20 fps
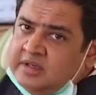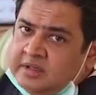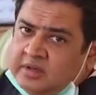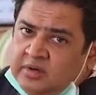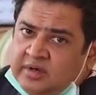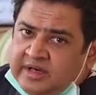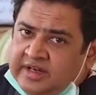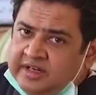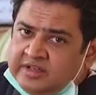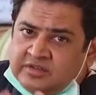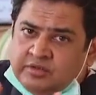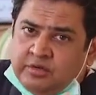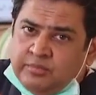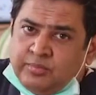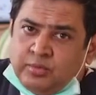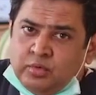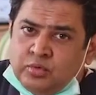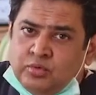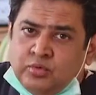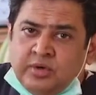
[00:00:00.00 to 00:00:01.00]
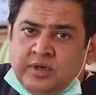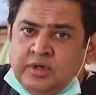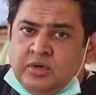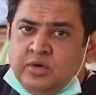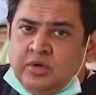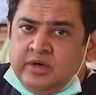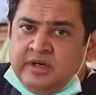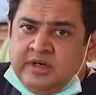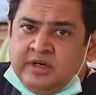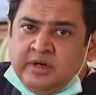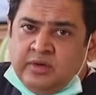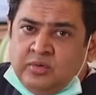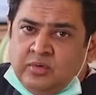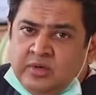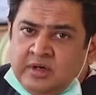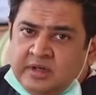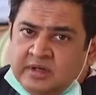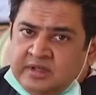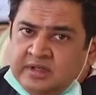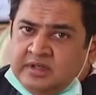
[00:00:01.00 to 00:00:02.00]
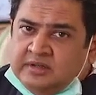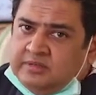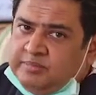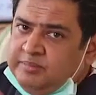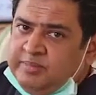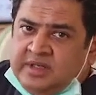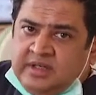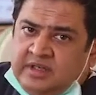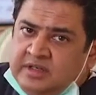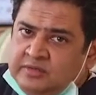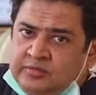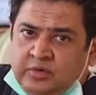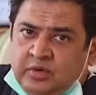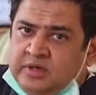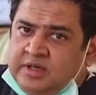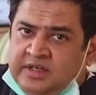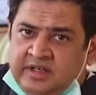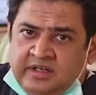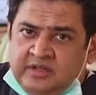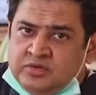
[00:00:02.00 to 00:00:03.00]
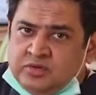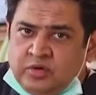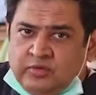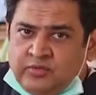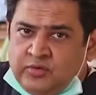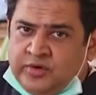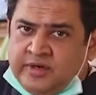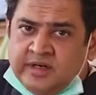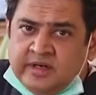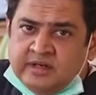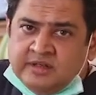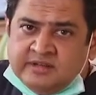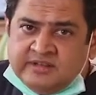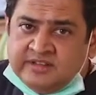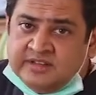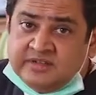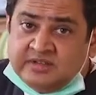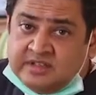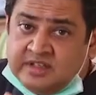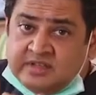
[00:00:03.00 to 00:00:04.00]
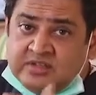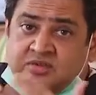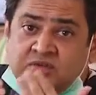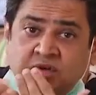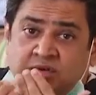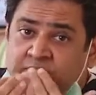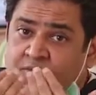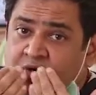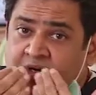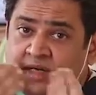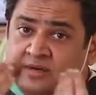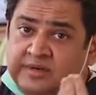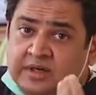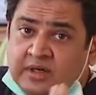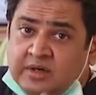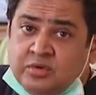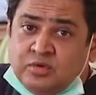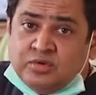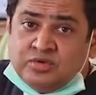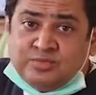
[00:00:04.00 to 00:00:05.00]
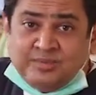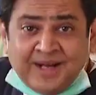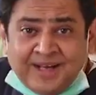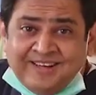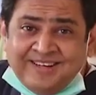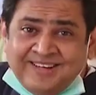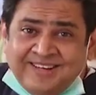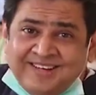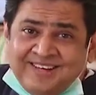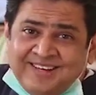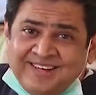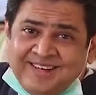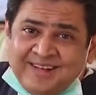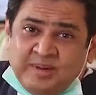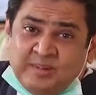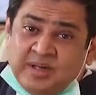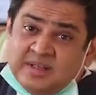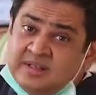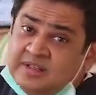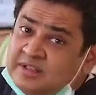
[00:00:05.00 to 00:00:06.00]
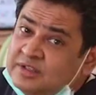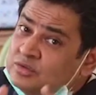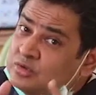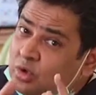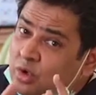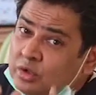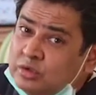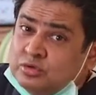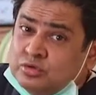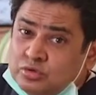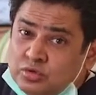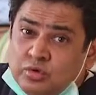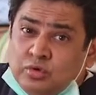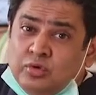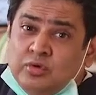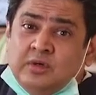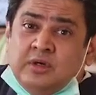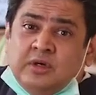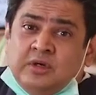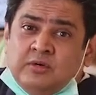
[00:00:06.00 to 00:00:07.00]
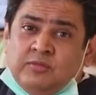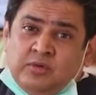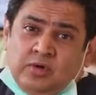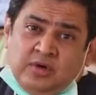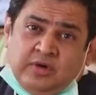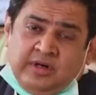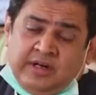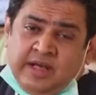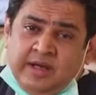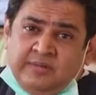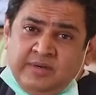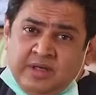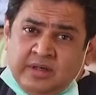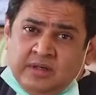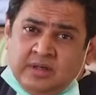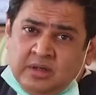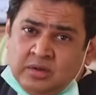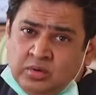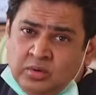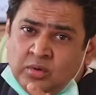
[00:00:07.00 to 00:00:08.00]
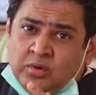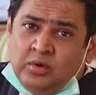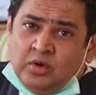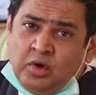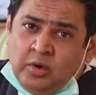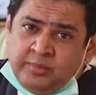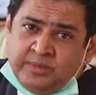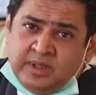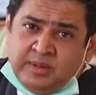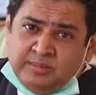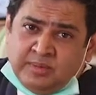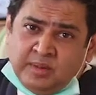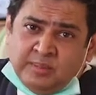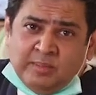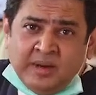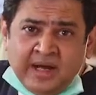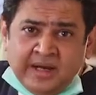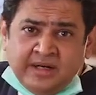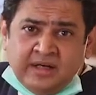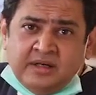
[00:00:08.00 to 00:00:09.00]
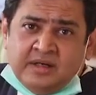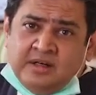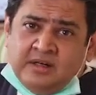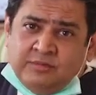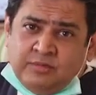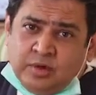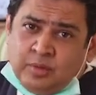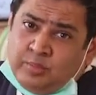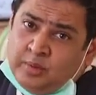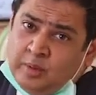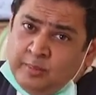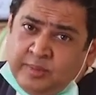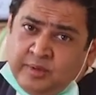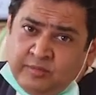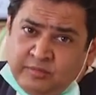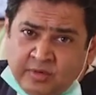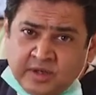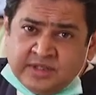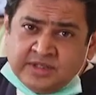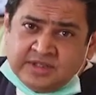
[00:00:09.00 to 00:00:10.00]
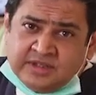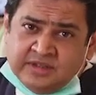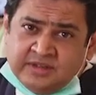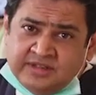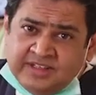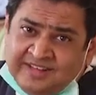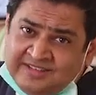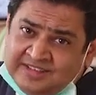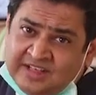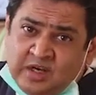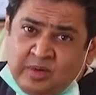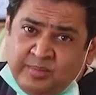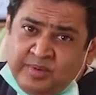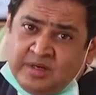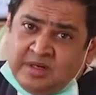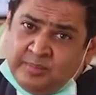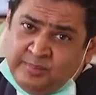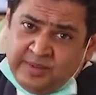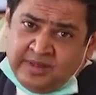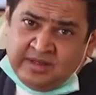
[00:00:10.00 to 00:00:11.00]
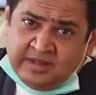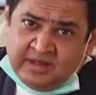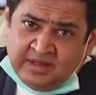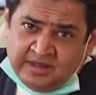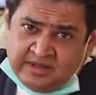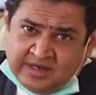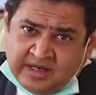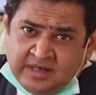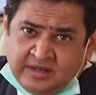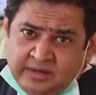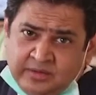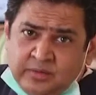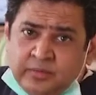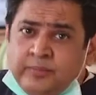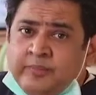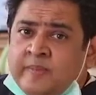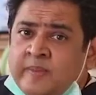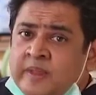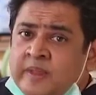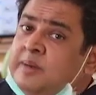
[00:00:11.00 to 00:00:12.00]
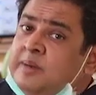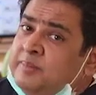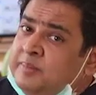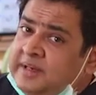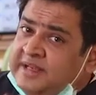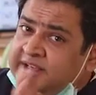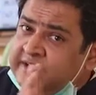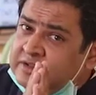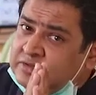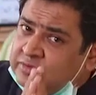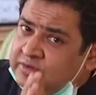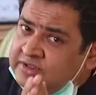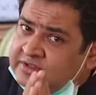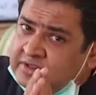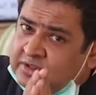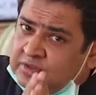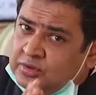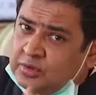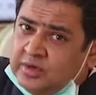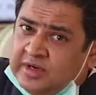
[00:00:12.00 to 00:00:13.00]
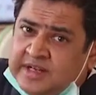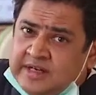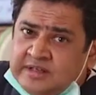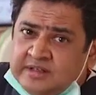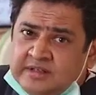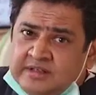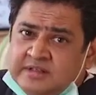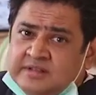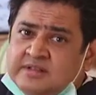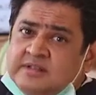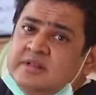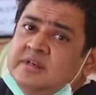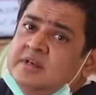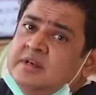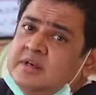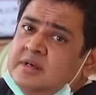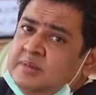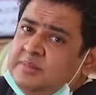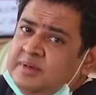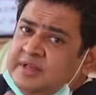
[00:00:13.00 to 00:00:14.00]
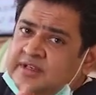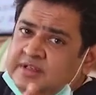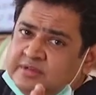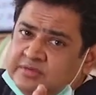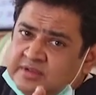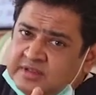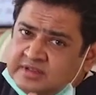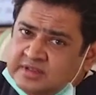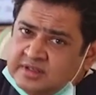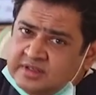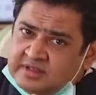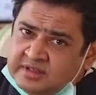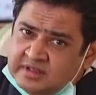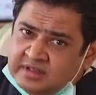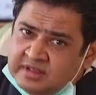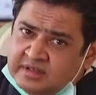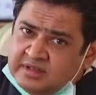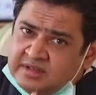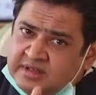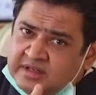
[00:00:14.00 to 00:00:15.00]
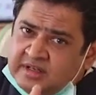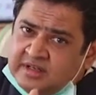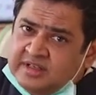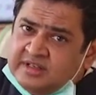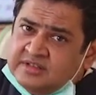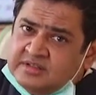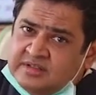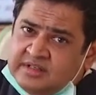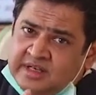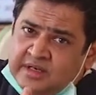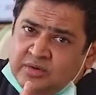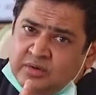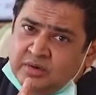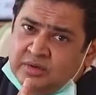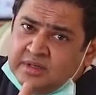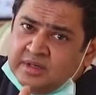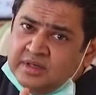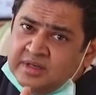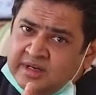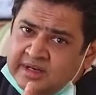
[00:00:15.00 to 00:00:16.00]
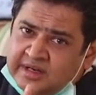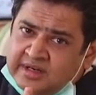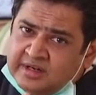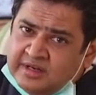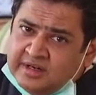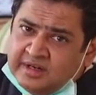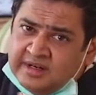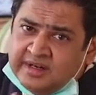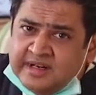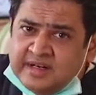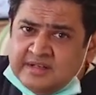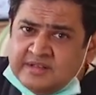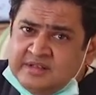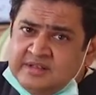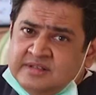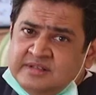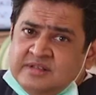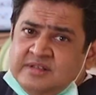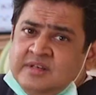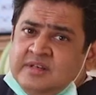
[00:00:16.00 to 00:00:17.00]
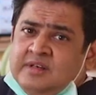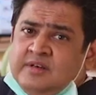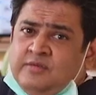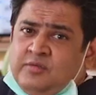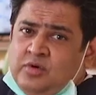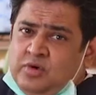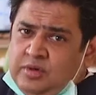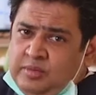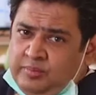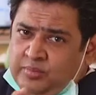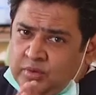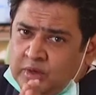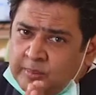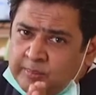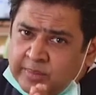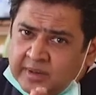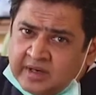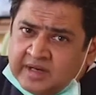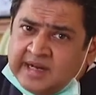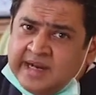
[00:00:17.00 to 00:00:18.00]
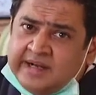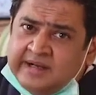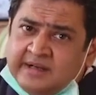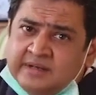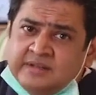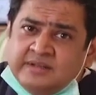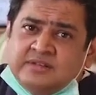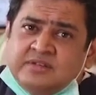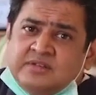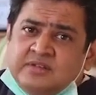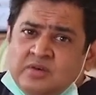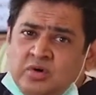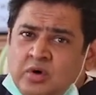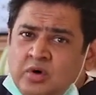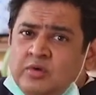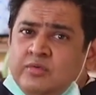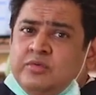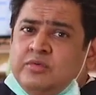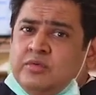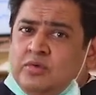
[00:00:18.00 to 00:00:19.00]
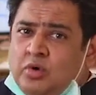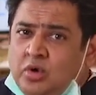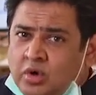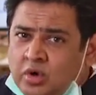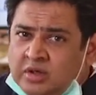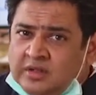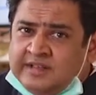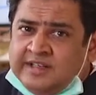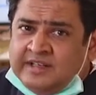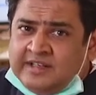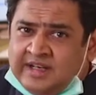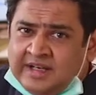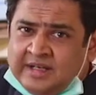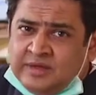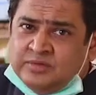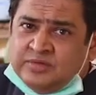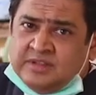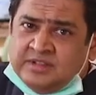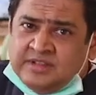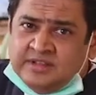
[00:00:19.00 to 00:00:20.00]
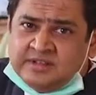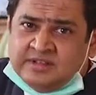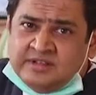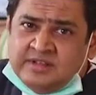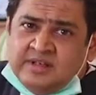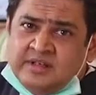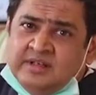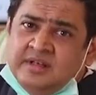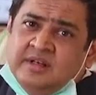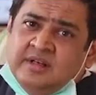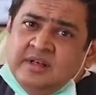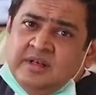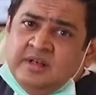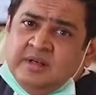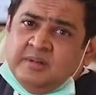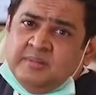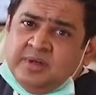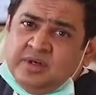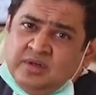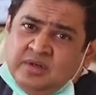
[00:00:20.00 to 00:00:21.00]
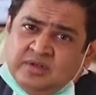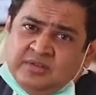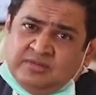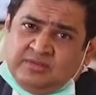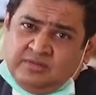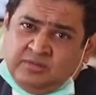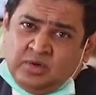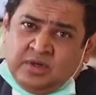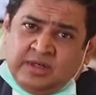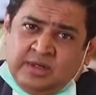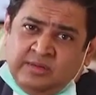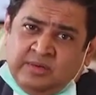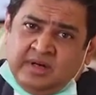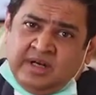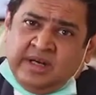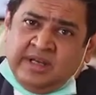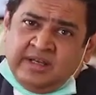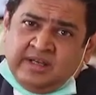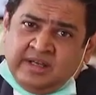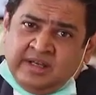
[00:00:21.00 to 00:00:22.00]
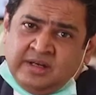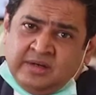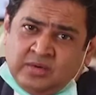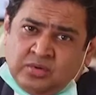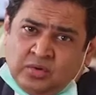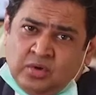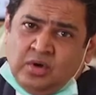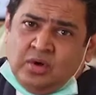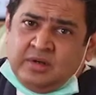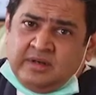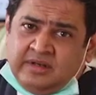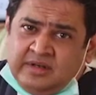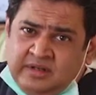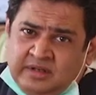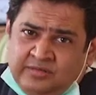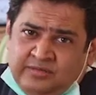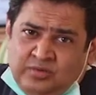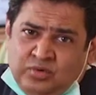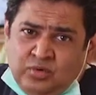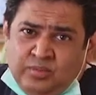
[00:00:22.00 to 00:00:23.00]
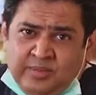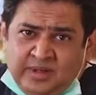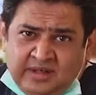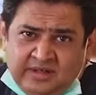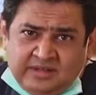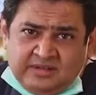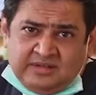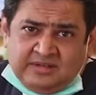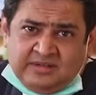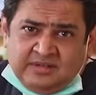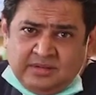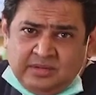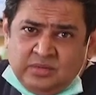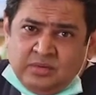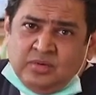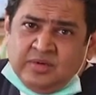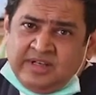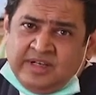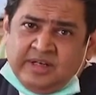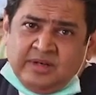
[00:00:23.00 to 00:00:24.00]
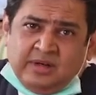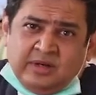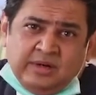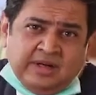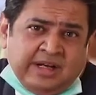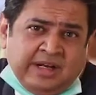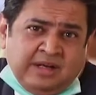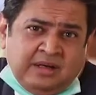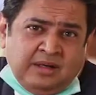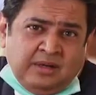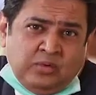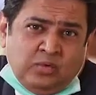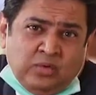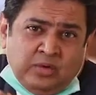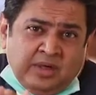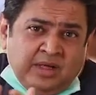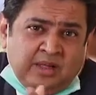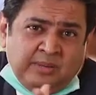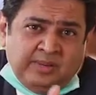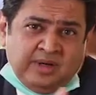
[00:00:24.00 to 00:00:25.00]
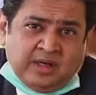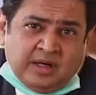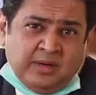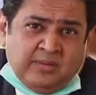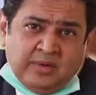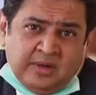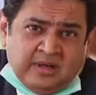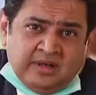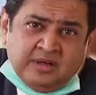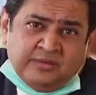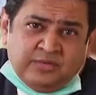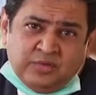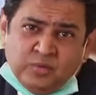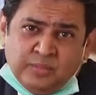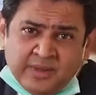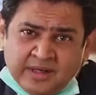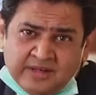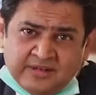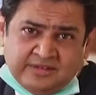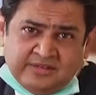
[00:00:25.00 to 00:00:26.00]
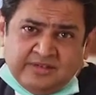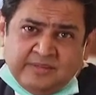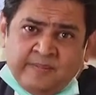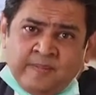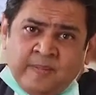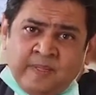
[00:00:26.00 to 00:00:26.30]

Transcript: Now, correction of protruding or irregular teeth, be it for kids or for adults, is just not for having a good smile, but it is also for having a good optimal bite for proper function, as I have been repeatedly telling you. Please visit your dentist. Please visit your nearest and your near and dear dentist for proper guidance of all that I have suggested, because whatever I can talk in a few minutes, can only be covered in a few minutes.